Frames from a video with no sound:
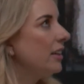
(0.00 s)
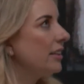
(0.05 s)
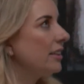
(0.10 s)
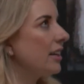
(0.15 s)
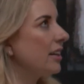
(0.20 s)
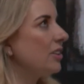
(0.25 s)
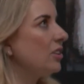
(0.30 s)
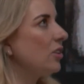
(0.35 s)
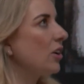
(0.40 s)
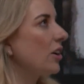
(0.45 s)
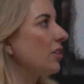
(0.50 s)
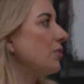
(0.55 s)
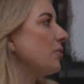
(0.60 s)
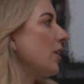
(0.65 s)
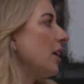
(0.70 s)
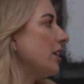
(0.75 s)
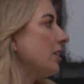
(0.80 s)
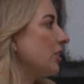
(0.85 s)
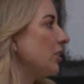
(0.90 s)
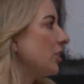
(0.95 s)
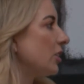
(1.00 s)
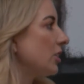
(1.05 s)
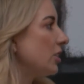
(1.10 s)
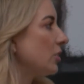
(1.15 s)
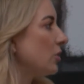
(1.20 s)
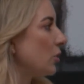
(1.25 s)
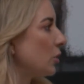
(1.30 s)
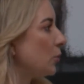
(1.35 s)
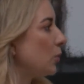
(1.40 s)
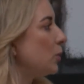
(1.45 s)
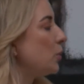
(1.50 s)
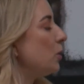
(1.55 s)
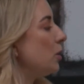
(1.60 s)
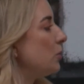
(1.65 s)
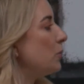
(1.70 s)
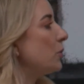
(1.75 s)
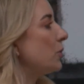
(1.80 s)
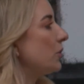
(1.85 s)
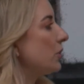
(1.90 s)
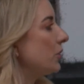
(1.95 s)
then you got to find a good group of
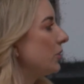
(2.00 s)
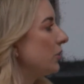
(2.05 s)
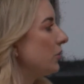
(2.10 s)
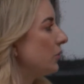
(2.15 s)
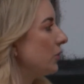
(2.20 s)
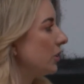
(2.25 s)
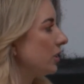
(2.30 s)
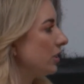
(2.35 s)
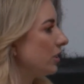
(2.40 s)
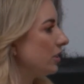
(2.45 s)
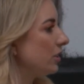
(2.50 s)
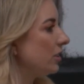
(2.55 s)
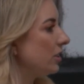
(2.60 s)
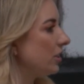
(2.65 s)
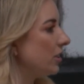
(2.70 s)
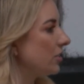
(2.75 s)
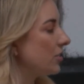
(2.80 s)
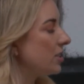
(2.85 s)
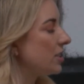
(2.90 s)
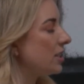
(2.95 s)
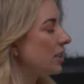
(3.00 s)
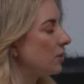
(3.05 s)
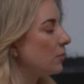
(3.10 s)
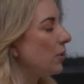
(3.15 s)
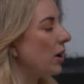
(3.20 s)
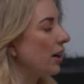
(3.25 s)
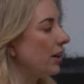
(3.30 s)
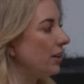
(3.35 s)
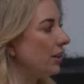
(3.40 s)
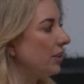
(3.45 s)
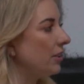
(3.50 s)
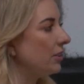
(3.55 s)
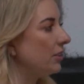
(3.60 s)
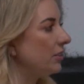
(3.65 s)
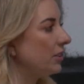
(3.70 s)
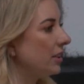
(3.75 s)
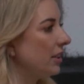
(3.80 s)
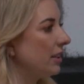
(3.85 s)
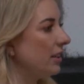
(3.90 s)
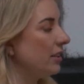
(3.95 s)
people who will you know stick by you
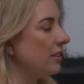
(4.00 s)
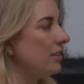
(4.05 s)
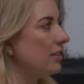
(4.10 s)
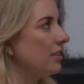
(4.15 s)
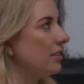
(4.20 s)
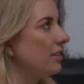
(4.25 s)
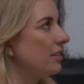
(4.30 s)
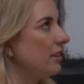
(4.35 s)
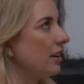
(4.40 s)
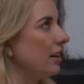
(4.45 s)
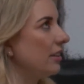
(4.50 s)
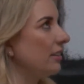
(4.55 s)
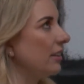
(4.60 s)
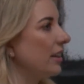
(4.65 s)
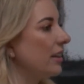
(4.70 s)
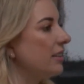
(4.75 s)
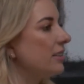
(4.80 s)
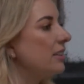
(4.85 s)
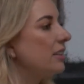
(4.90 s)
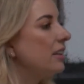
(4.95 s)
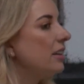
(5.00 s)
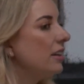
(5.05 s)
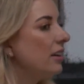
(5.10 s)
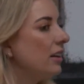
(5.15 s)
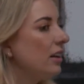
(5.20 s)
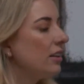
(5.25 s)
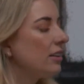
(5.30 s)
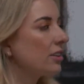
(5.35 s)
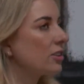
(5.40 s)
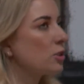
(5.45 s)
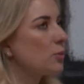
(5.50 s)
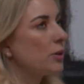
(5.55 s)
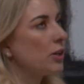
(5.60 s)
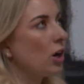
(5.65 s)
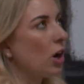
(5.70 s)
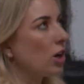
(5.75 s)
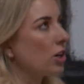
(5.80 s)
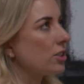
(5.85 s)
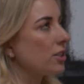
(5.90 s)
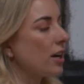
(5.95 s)
and not let there's been
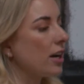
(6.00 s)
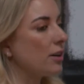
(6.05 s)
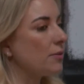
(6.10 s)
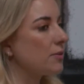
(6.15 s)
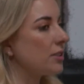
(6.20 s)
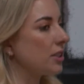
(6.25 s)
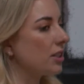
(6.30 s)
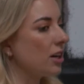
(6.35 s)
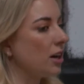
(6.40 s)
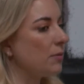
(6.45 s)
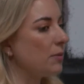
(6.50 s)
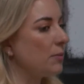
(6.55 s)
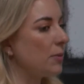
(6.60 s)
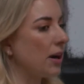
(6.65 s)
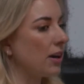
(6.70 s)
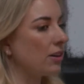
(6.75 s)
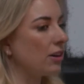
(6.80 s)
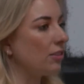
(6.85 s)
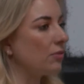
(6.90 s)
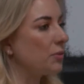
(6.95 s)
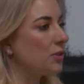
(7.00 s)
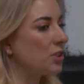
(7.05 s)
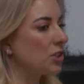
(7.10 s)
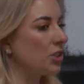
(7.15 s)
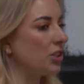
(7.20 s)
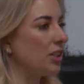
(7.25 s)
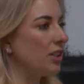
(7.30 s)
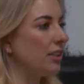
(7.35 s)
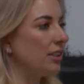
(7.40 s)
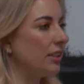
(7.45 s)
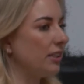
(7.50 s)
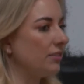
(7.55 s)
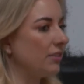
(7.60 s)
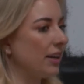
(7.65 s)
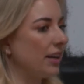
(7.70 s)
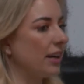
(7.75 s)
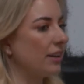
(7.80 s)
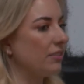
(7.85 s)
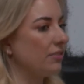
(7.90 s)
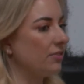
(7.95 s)
hard times like coming back off maternity leave
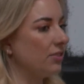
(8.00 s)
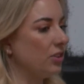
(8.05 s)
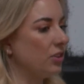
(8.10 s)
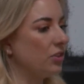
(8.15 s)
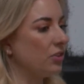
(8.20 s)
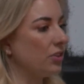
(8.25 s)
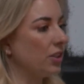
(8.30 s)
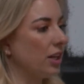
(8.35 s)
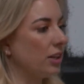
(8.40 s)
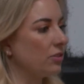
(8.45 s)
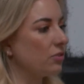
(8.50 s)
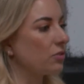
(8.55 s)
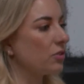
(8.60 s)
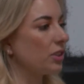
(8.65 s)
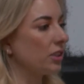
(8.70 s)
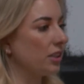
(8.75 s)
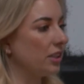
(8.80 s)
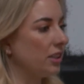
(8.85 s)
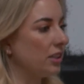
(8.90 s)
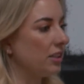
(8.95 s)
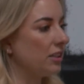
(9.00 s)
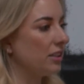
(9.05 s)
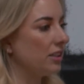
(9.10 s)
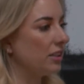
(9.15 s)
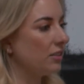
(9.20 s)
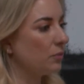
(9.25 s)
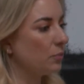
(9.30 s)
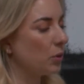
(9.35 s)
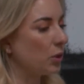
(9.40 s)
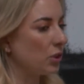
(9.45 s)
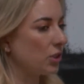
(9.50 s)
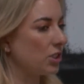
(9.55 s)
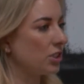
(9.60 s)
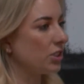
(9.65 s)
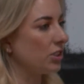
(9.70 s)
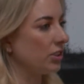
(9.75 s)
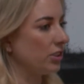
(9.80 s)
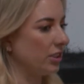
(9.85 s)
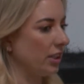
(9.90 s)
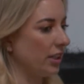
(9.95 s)
i had a few like really
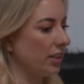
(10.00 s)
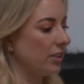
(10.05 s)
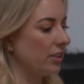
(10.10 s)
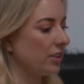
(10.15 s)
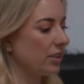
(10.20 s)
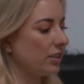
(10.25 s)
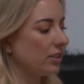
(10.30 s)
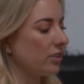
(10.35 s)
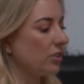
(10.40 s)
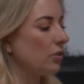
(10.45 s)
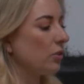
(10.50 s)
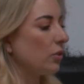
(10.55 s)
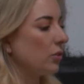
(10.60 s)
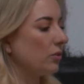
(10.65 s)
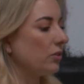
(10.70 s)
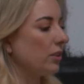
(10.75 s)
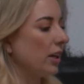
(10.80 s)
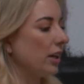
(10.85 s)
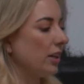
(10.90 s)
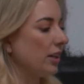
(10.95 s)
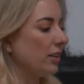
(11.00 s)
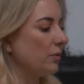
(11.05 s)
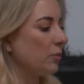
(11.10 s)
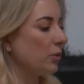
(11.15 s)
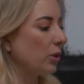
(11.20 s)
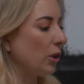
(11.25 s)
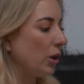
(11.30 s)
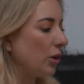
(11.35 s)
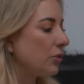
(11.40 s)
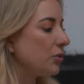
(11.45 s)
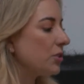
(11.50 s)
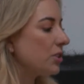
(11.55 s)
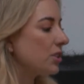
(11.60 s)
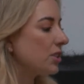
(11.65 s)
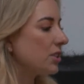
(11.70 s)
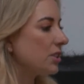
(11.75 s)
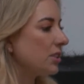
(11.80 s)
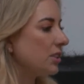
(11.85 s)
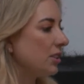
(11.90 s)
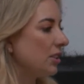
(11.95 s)
personal like go- like
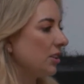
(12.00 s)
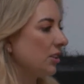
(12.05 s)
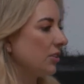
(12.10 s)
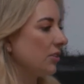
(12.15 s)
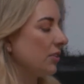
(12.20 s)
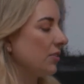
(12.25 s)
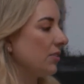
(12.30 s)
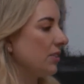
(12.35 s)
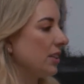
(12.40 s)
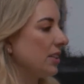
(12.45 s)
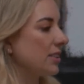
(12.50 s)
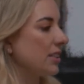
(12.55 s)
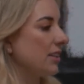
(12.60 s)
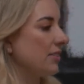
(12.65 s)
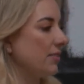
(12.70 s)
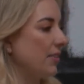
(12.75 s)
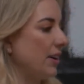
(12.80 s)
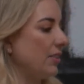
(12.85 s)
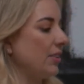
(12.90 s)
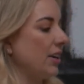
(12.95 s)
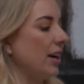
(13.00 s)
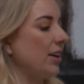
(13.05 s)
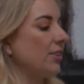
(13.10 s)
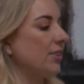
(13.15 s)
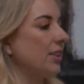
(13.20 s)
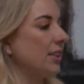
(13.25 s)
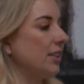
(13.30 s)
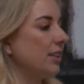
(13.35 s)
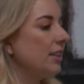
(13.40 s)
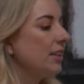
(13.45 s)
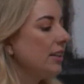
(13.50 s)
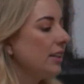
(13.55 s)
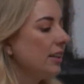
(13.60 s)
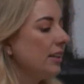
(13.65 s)
blows you know of things i found out and